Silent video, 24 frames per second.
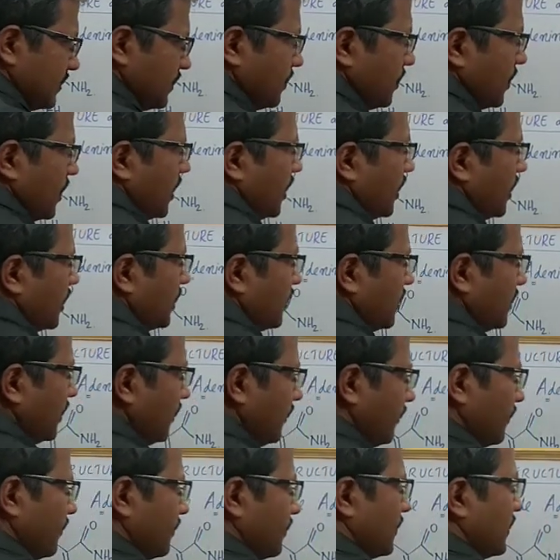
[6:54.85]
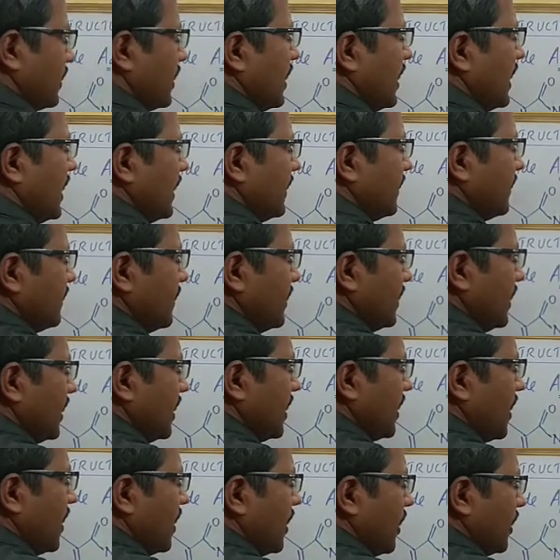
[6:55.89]
part as the
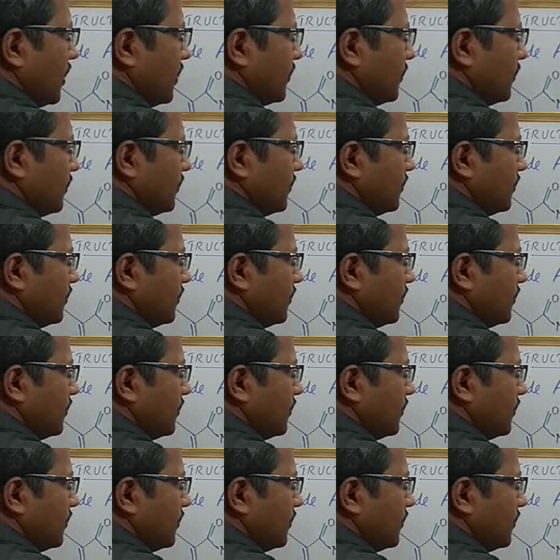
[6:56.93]
R.